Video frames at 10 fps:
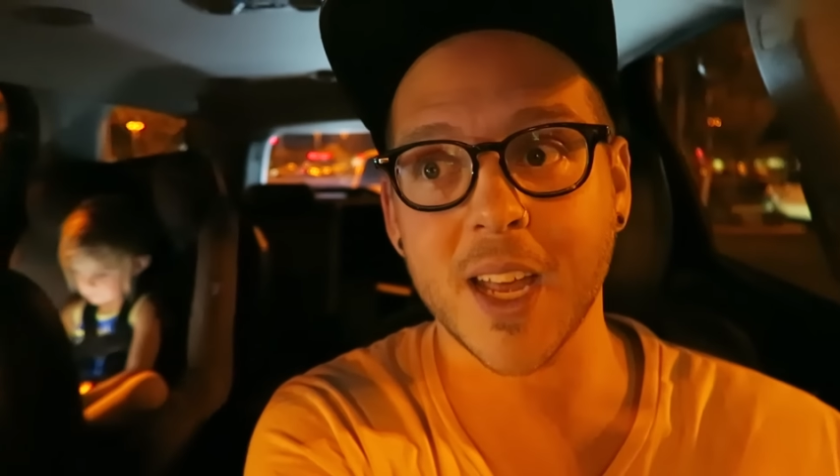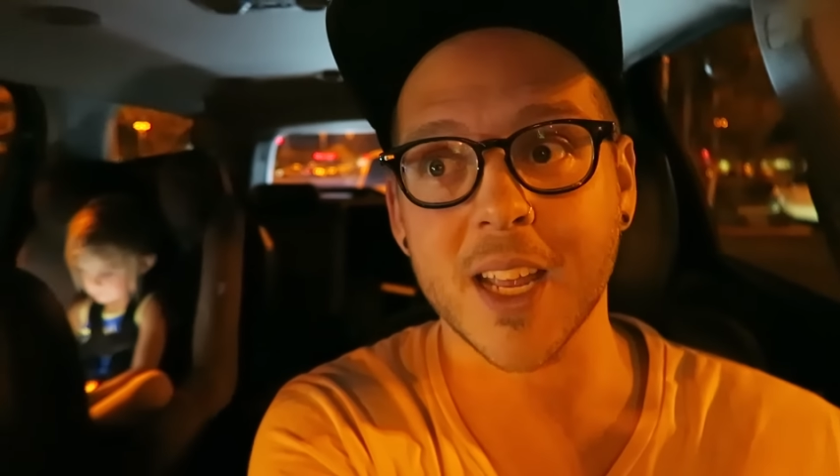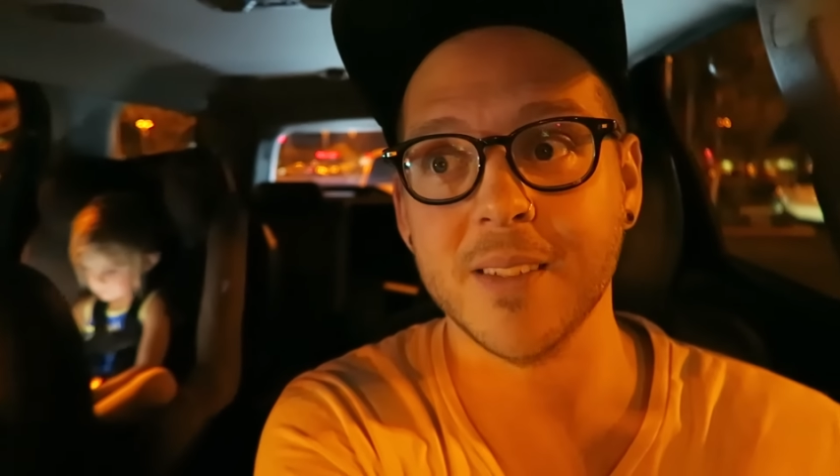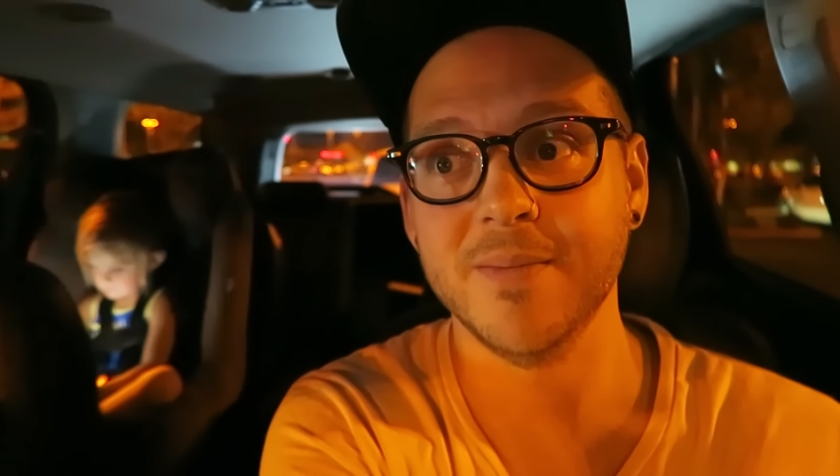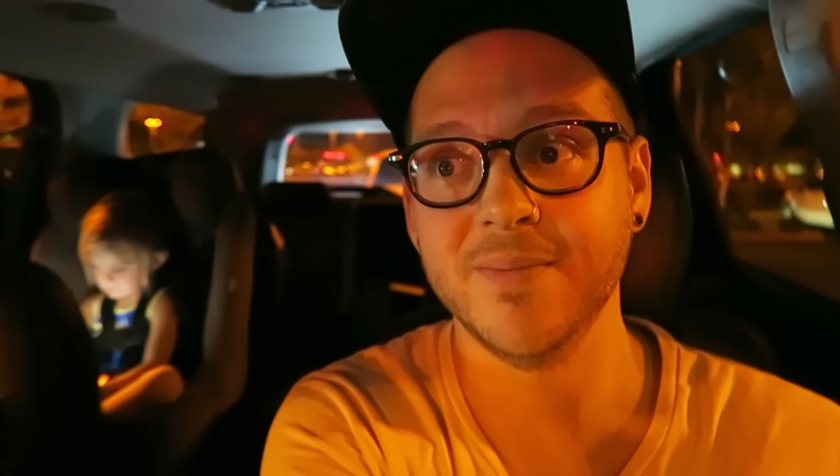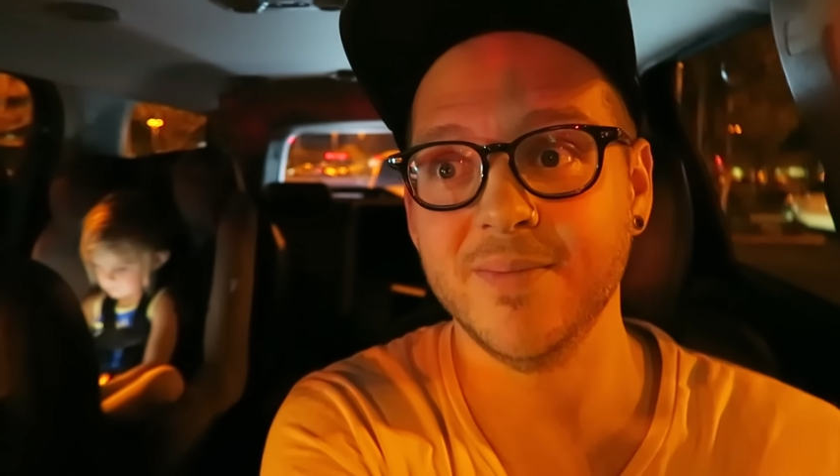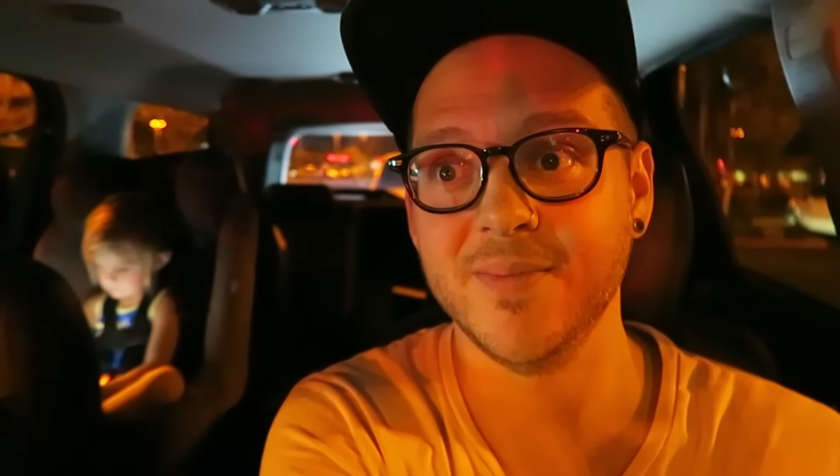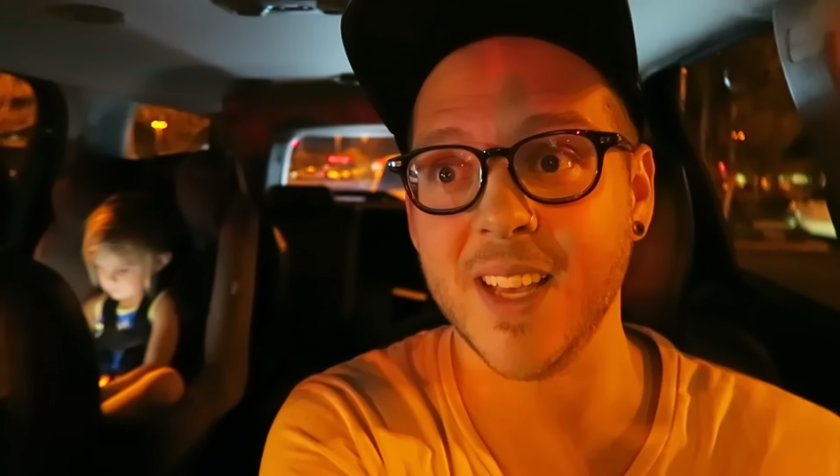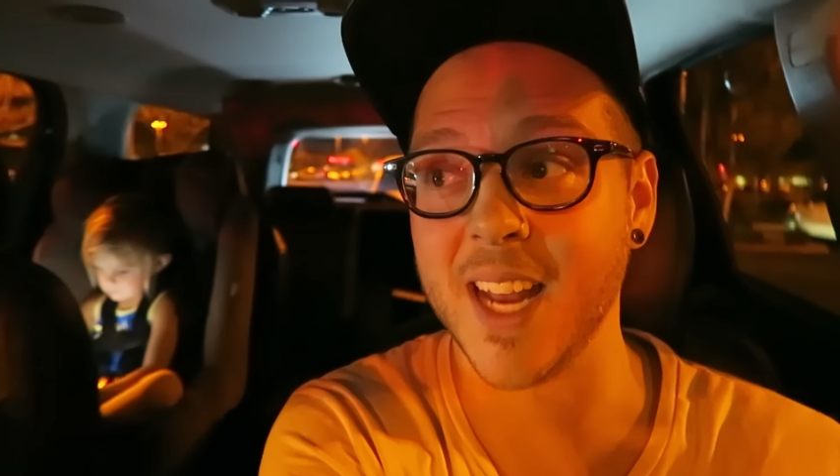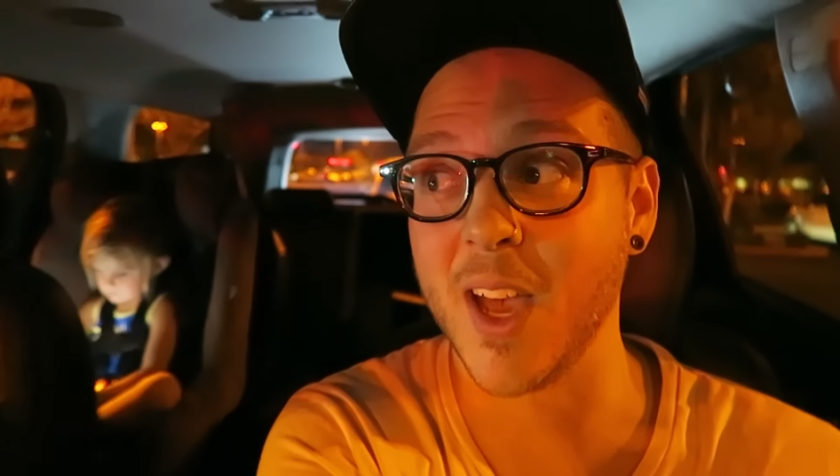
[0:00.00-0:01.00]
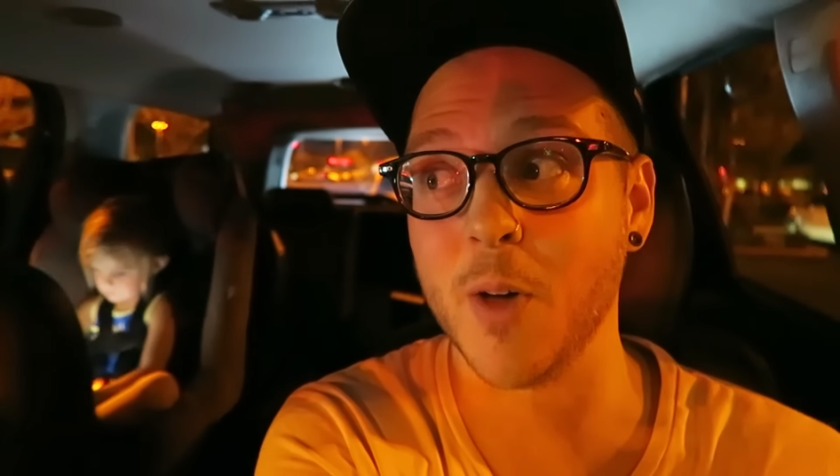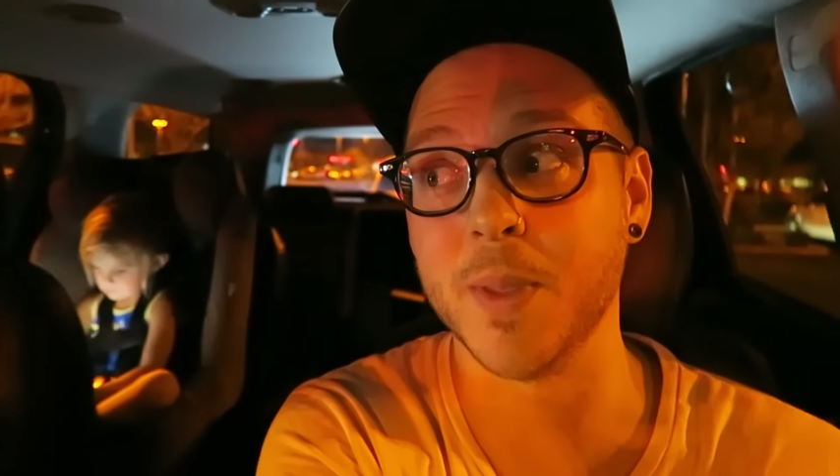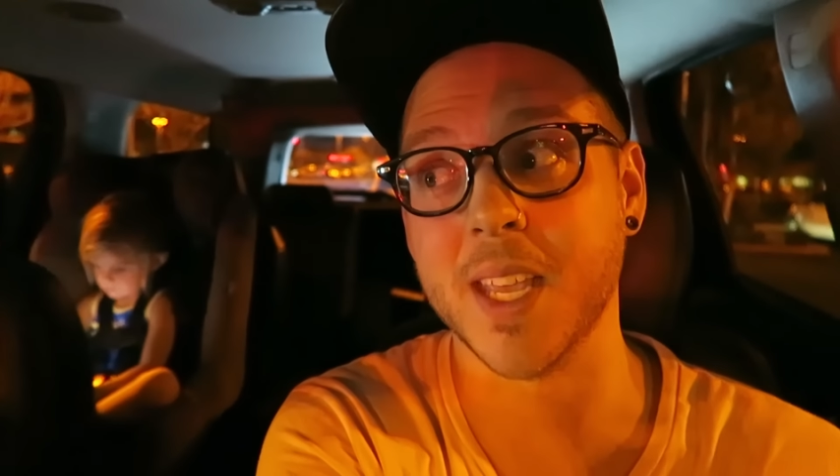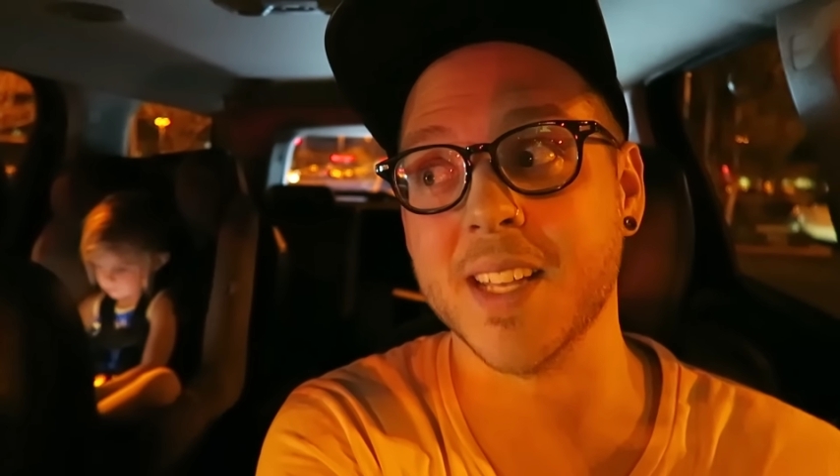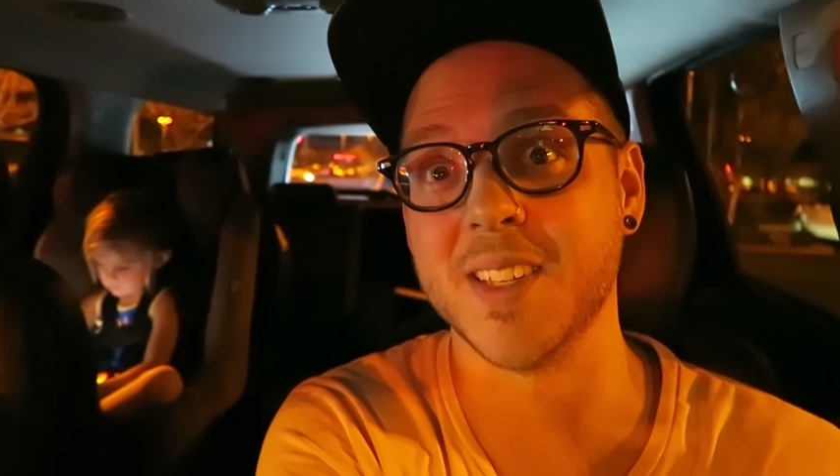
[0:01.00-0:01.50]
get it, and I hope
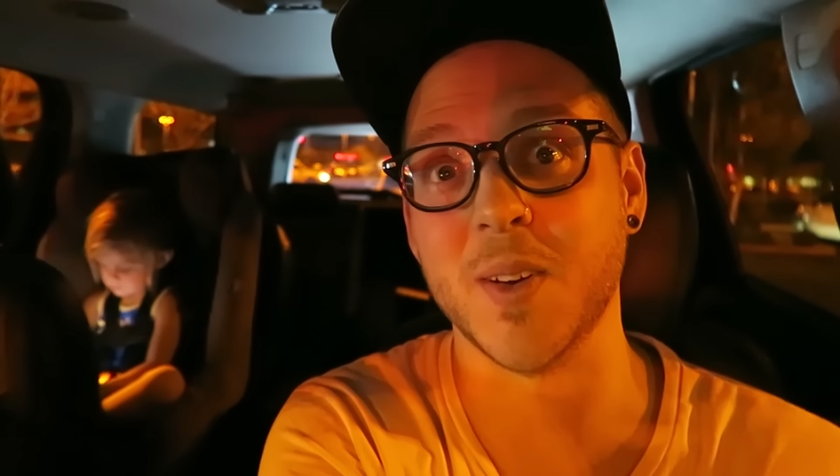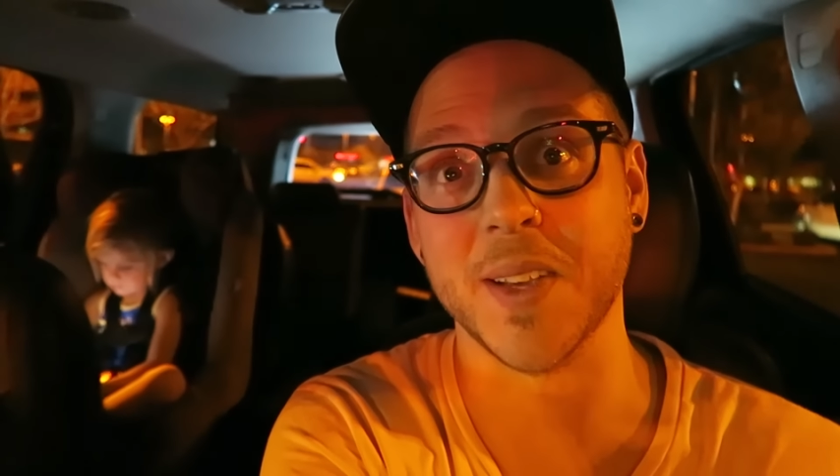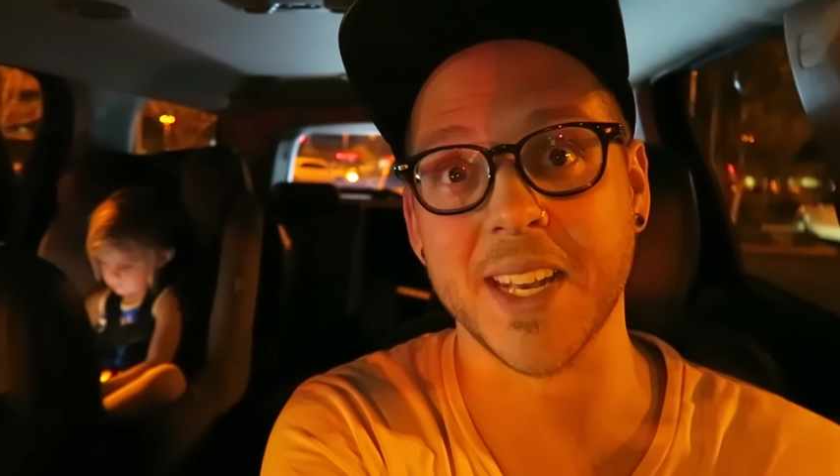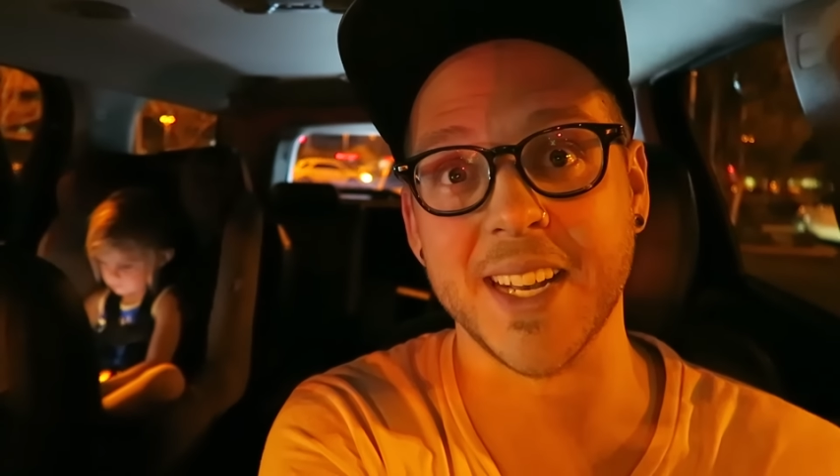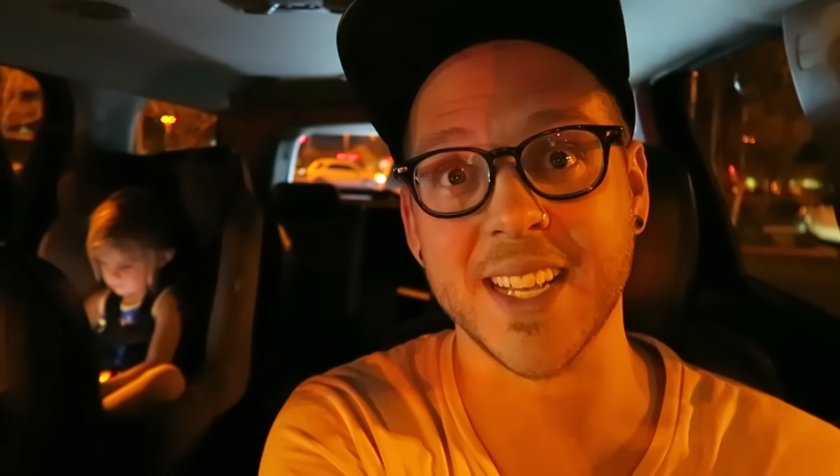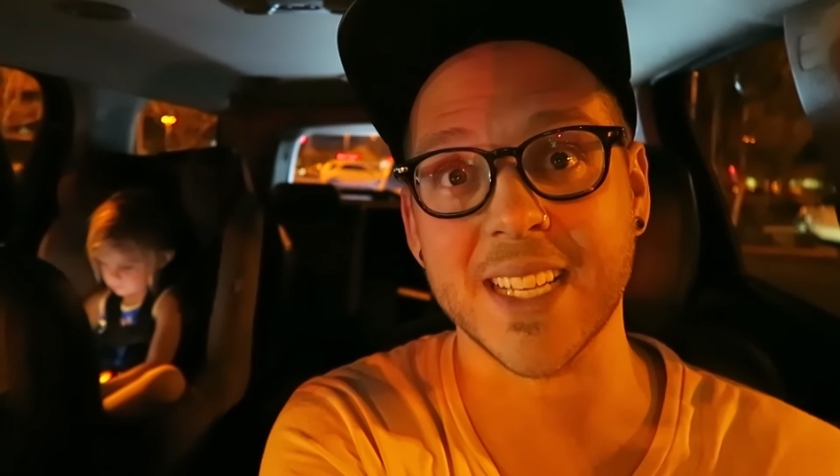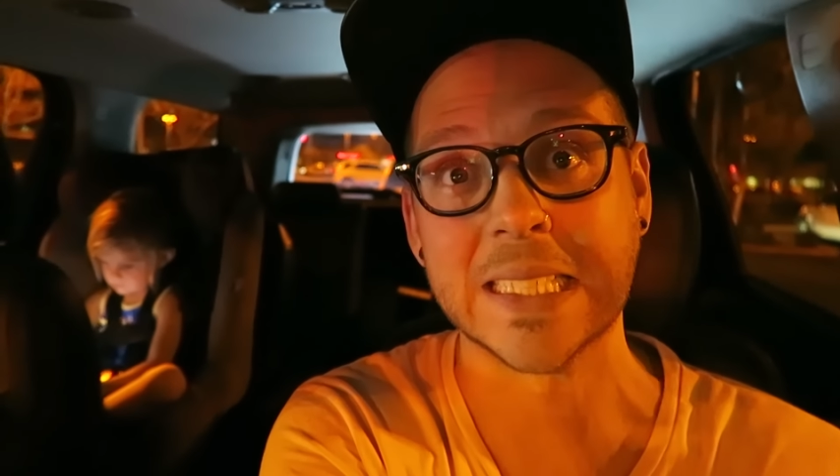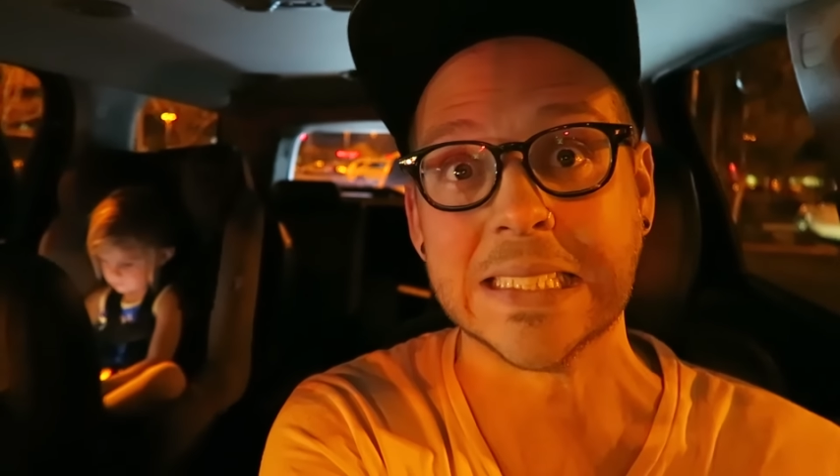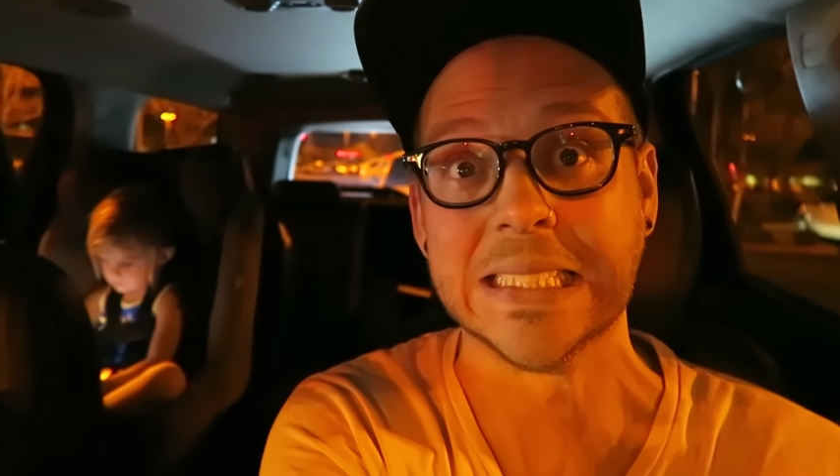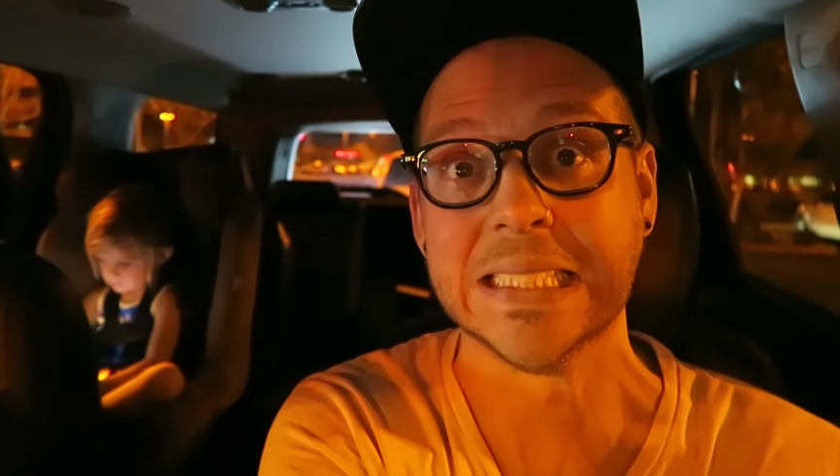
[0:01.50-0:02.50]
the kids don't get it either.